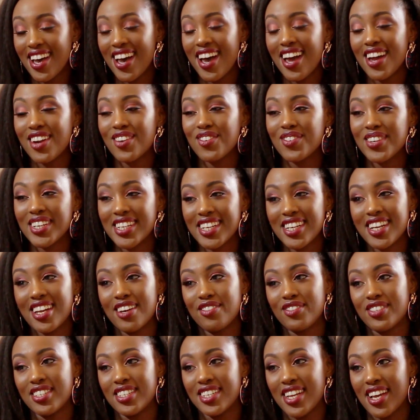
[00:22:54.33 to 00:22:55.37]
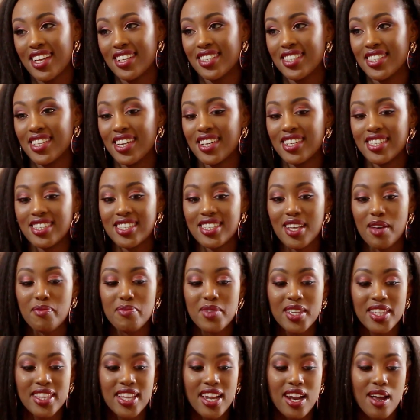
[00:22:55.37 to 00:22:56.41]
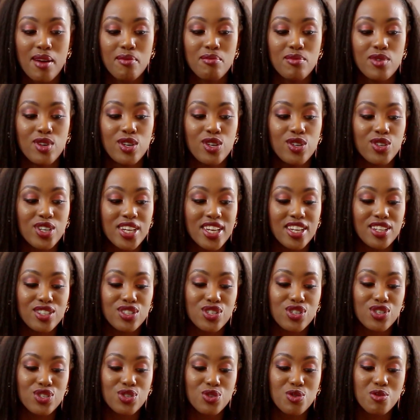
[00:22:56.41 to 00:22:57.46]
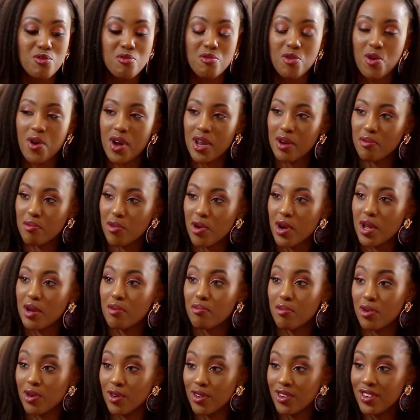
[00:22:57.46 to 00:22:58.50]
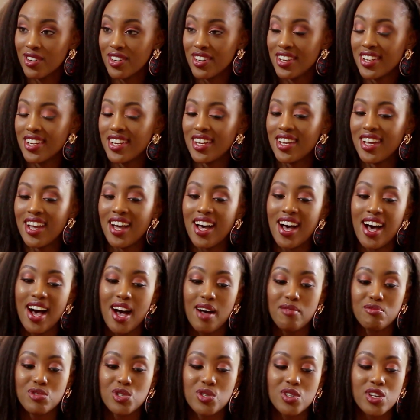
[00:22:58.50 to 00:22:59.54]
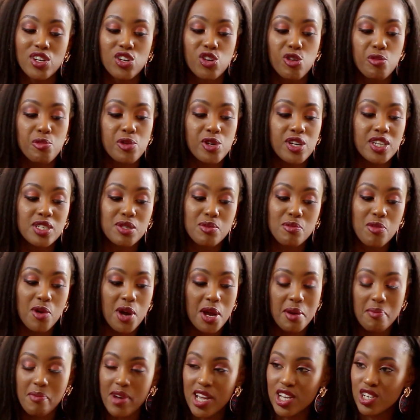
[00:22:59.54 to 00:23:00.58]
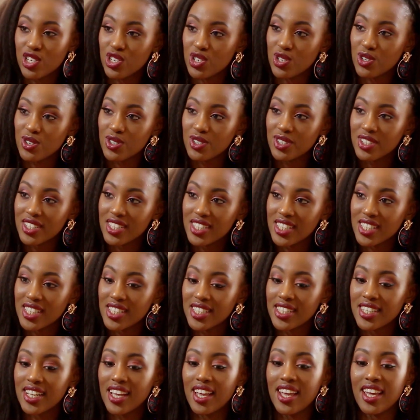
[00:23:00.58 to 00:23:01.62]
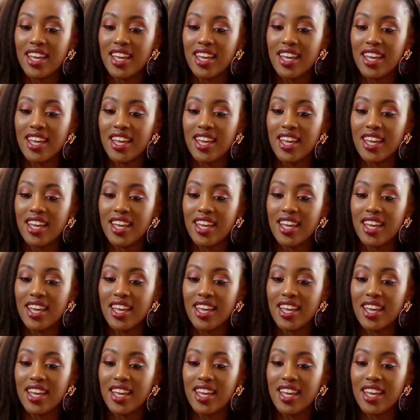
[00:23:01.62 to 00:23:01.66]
I really love to dance, and it's something that I'm looking to do more and more and more, to incorporate more in my shows.